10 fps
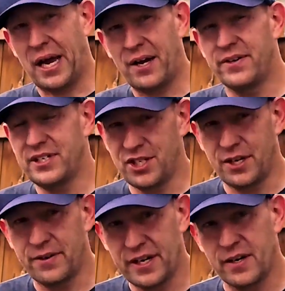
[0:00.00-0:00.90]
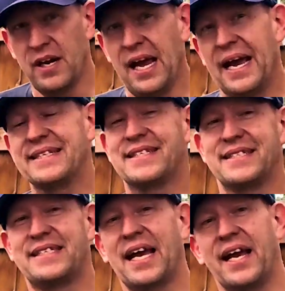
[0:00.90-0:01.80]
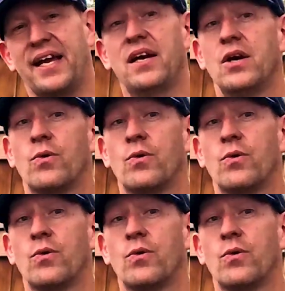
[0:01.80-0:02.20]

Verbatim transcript: battery generator. And today